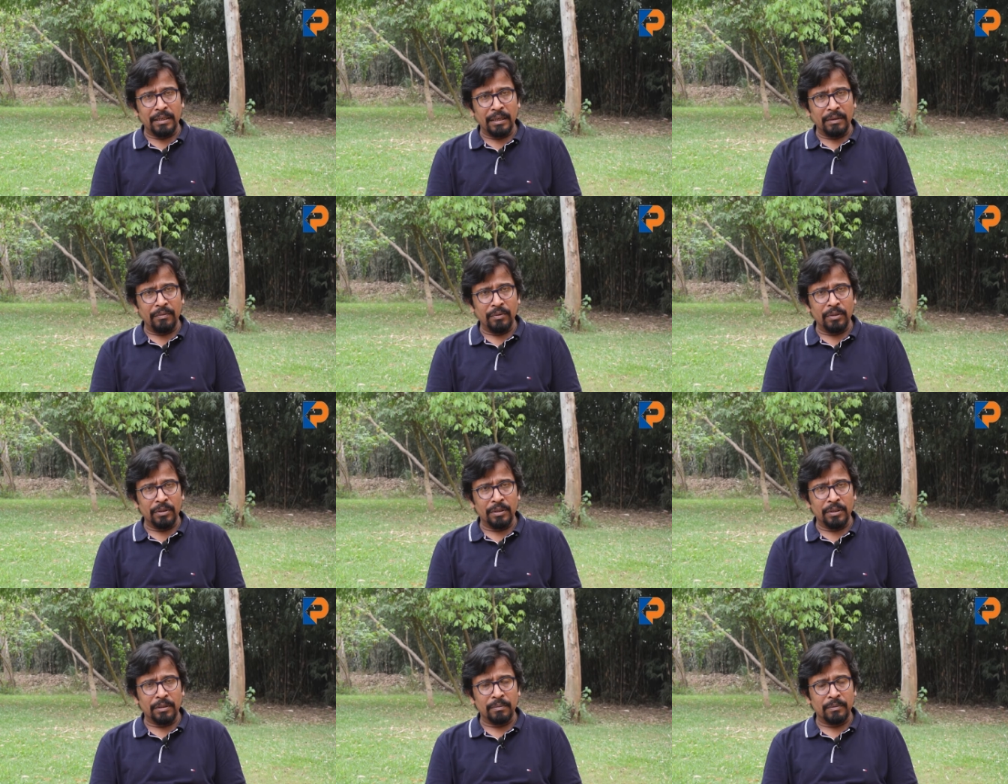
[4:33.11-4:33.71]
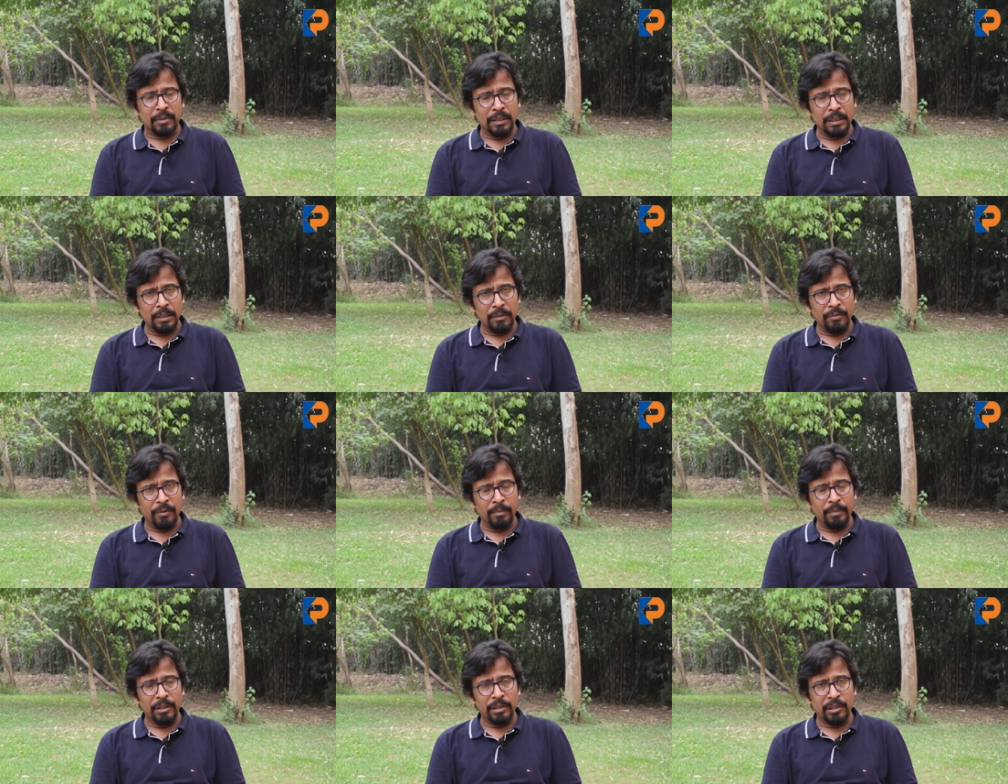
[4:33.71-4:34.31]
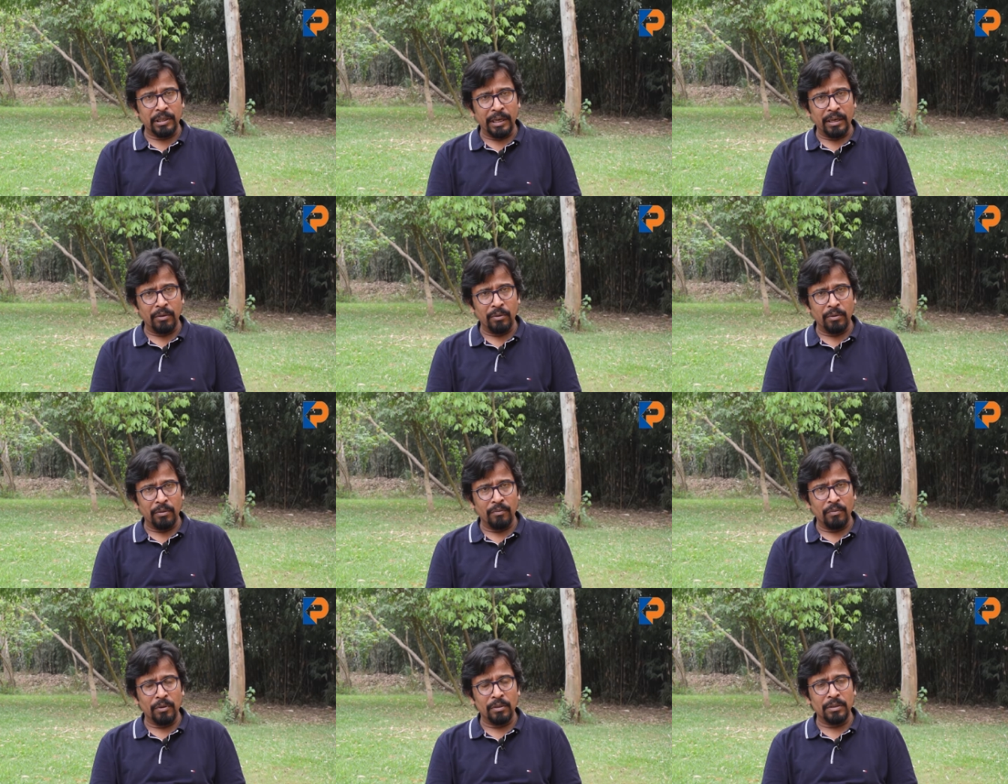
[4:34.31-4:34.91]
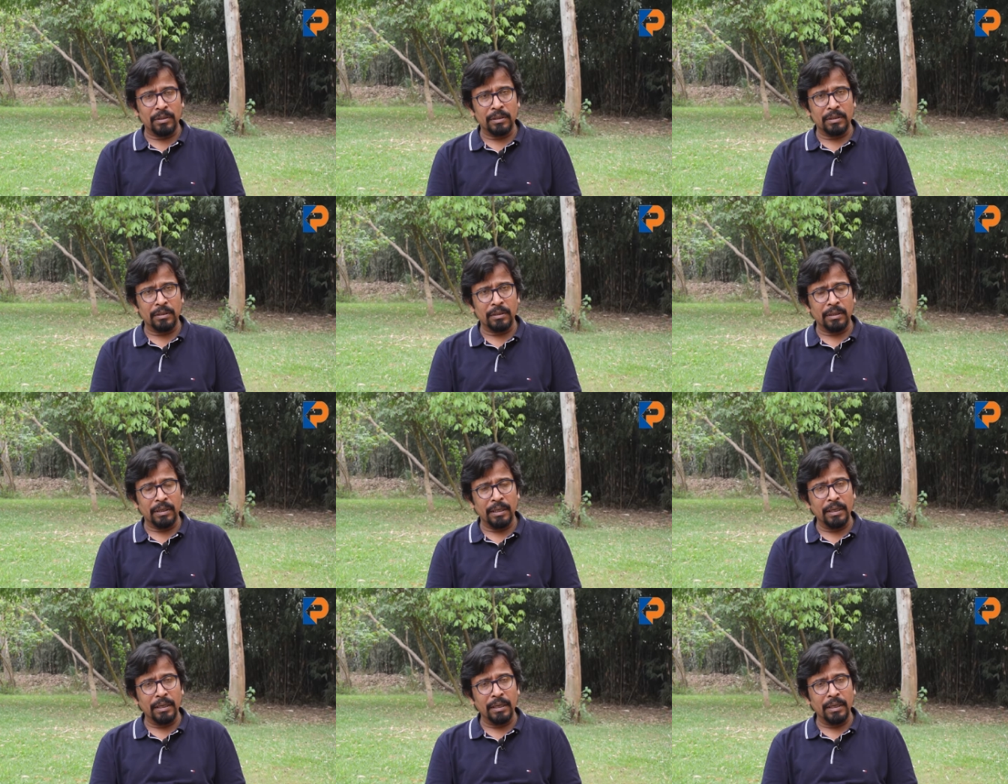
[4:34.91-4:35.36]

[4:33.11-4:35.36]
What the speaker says: I was since from my childhood was